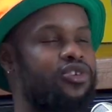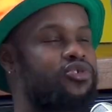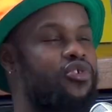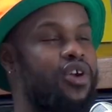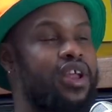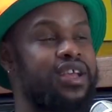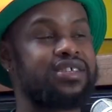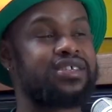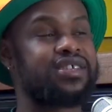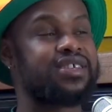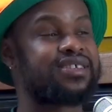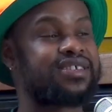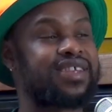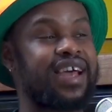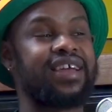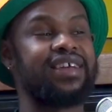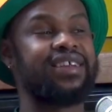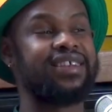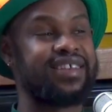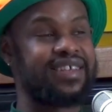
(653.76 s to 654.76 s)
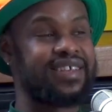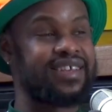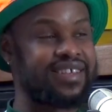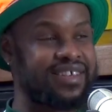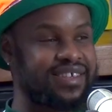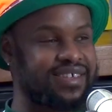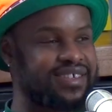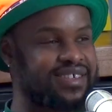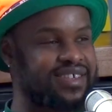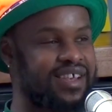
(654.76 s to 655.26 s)
the craziest
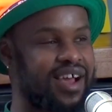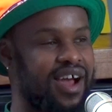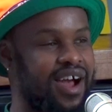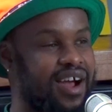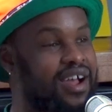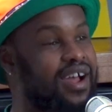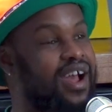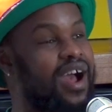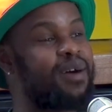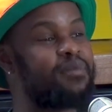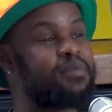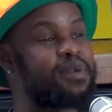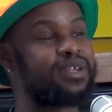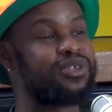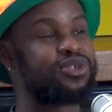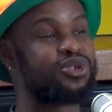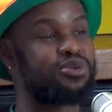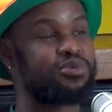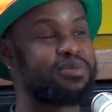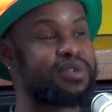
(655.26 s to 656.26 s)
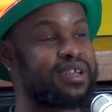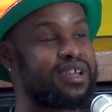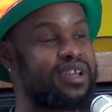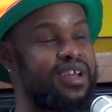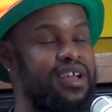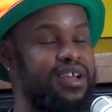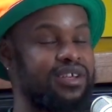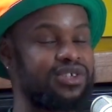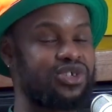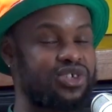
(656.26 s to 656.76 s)
ideas are coming to
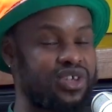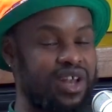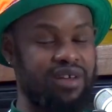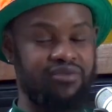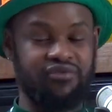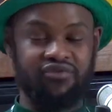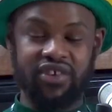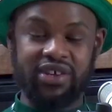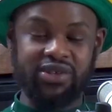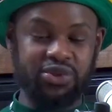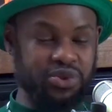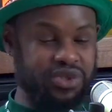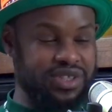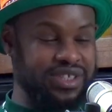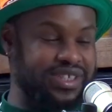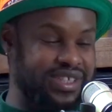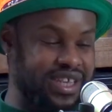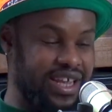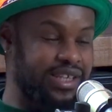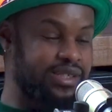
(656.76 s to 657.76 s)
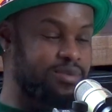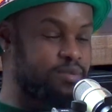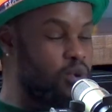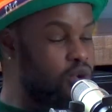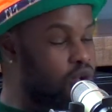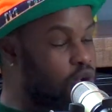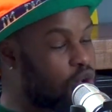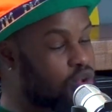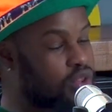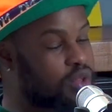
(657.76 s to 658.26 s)
me. So now I'm faced with the
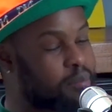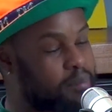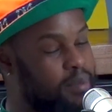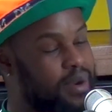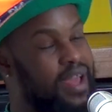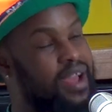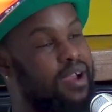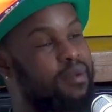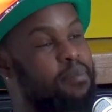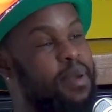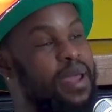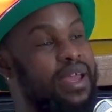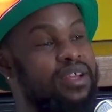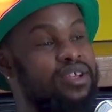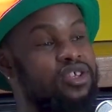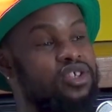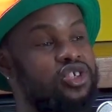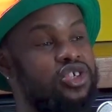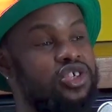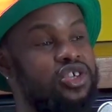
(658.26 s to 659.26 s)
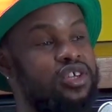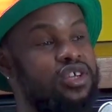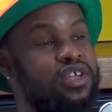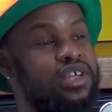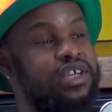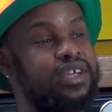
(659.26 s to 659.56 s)
textbook or the blank page.